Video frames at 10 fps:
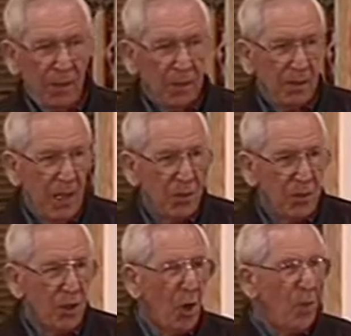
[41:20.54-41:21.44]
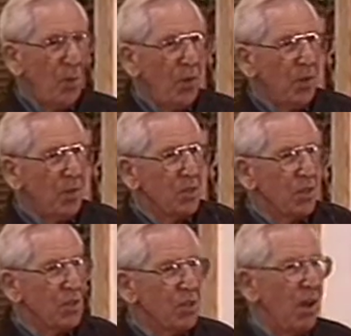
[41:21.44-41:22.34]
they have the confidence
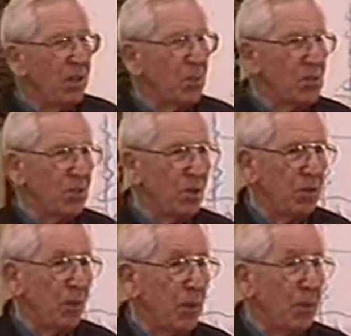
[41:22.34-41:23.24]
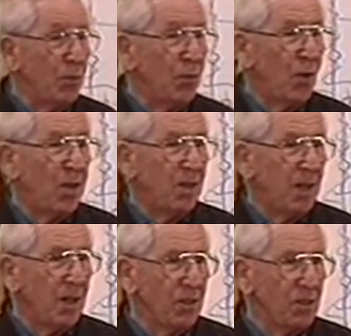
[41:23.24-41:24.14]
inside themselves they'll be able to find the
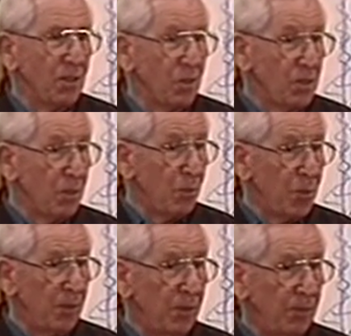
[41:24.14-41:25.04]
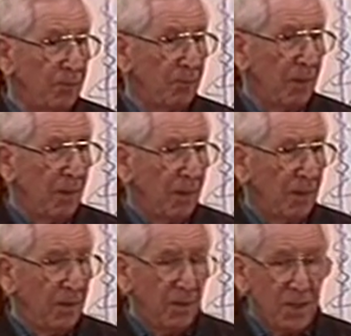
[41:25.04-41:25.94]
answer. Do you understand what I mean?
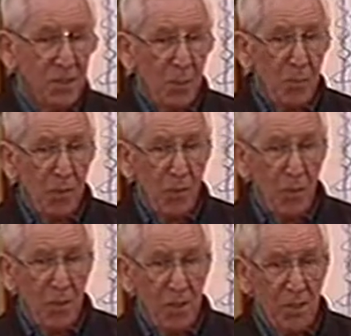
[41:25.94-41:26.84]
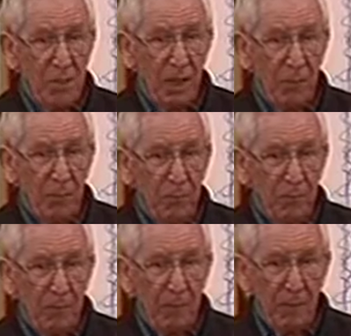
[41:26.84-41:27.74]
That's jumping the information gap.
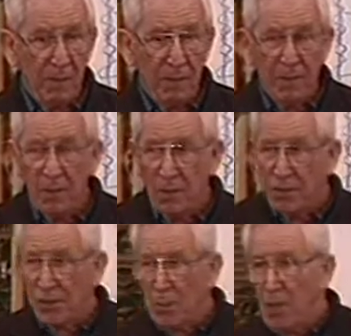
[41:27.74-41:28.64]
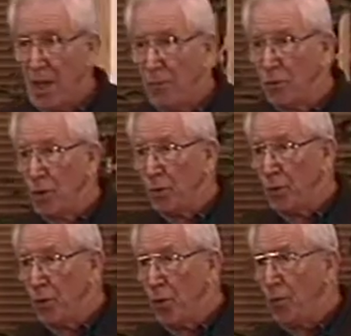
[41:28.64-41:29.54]
Saying we haven't got
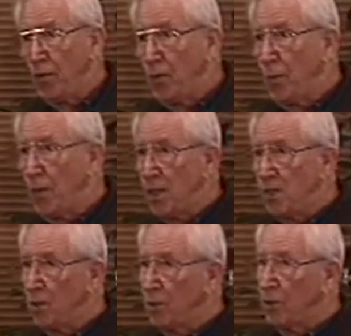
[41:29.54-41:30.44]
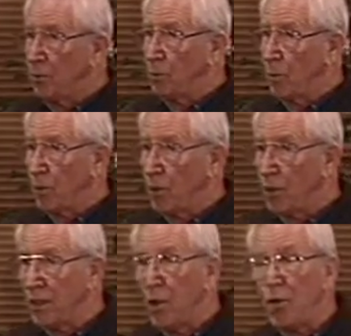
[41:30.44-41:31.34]
perfect information, but we've got to go